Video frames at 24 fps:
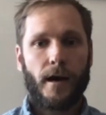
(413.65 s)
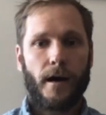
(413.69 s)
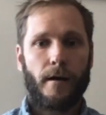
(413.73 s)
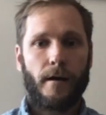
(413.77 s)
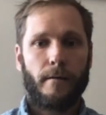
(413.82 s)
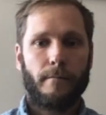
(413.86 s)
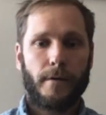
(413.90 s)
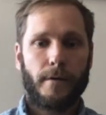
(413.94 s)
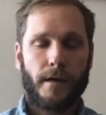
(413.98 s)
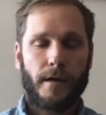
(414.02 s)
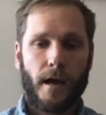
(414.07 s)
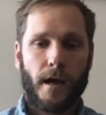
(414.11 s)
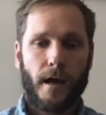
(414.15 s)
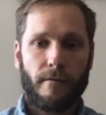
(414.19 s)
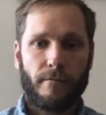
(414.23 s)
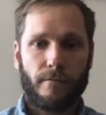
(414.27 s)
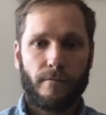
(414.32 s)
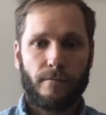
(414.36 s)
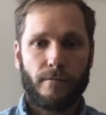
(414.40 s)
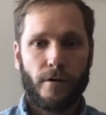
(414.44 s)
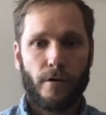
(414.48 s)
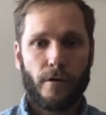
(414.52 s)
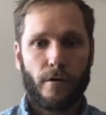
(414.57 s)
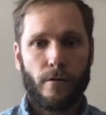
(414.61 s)
Um, and I
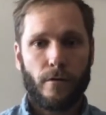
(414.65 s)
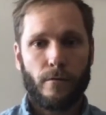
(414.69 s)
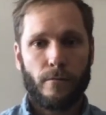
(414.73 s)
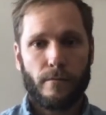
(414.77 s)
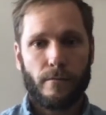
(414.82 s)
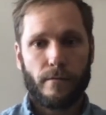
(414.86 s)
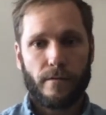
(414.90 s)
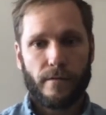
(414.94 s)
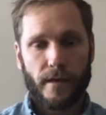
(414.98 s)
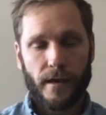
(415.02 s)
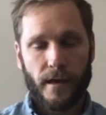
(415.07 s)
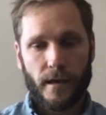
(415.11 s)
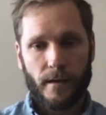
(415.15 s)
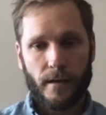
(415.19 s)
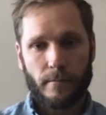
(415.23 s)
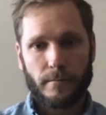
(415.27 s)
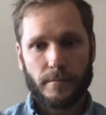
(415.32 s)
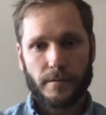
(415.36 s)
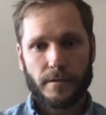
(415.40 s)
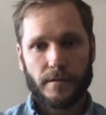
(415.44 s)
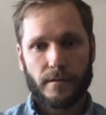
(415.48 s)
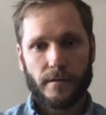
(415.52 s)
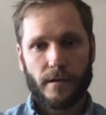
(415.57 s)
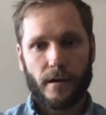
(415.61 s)
have a few
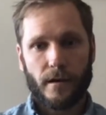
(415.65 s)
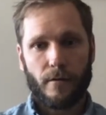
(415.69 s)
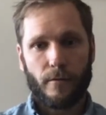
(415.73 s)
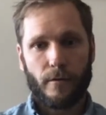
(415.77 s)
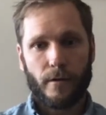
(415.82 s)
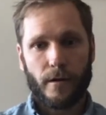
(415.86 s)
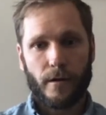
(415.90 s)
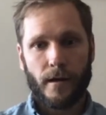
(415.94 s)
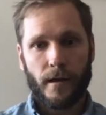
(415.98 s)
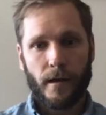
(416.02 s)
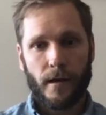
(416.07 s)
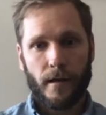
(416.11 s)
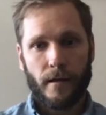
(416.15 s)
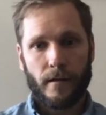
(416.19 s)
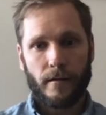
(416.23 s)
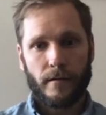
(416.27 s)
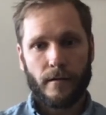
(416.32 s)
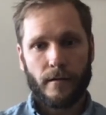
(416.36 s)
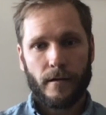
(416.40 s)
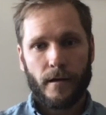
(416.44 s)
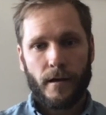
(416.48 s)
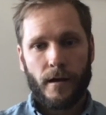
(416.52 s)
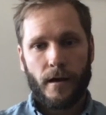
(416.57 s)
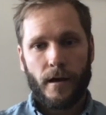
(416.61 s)
themes I want to hit.